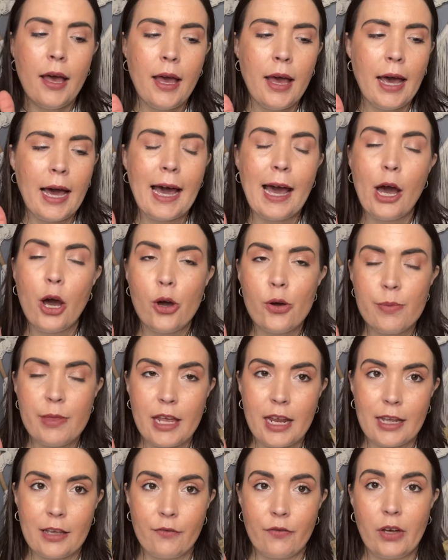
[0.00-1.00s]
I hope that
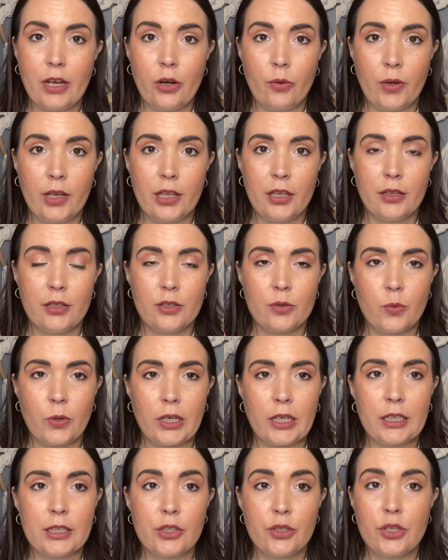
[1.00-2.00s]
I can find a way that this
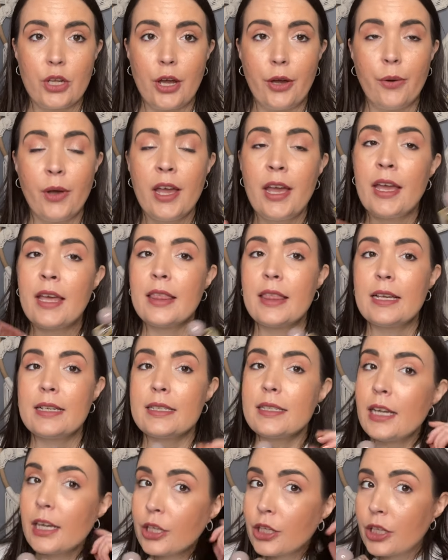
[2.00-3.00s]
works. So they
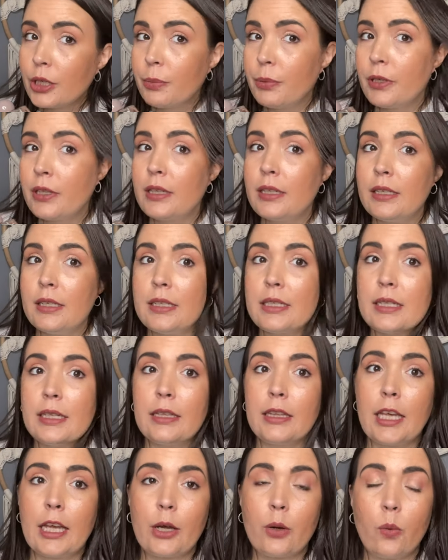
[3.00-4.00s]
said you could put this in
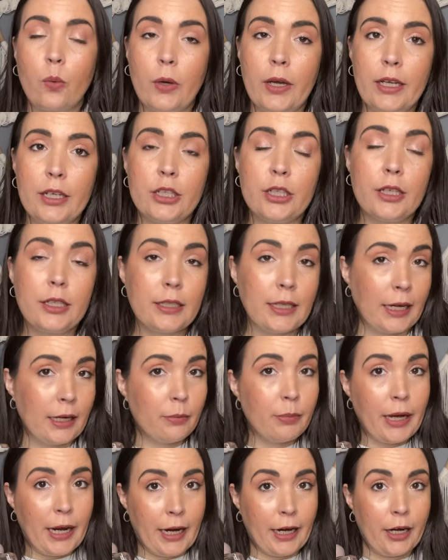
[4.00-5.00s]
like wet or damp
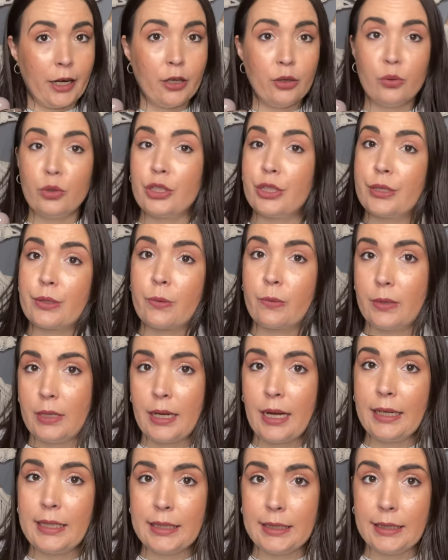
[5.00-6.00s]
hair, which is what
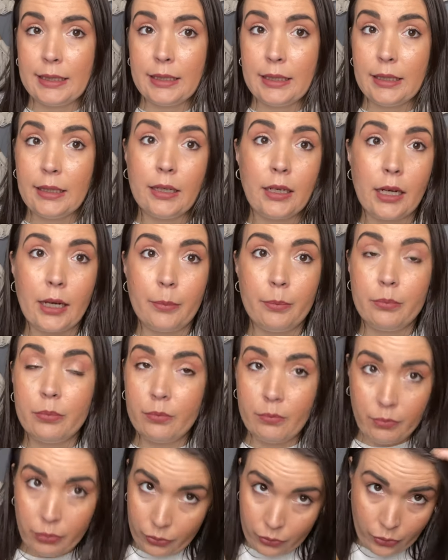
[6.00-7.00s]
I did. And I
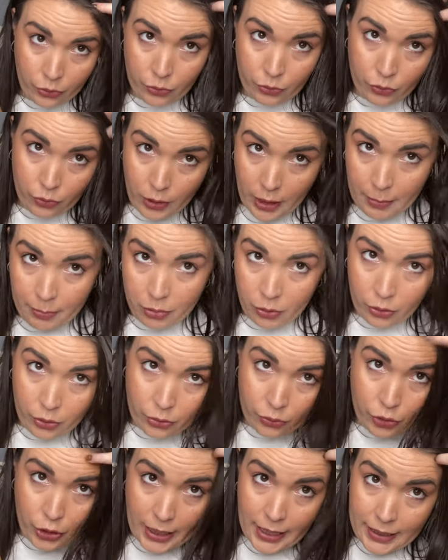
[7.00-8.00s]
blew, I blow
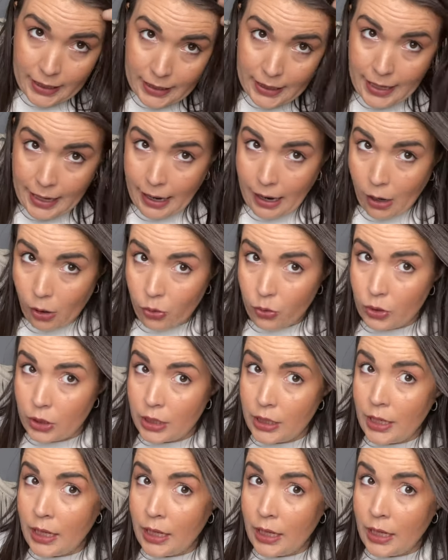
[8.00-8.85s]
dried it out.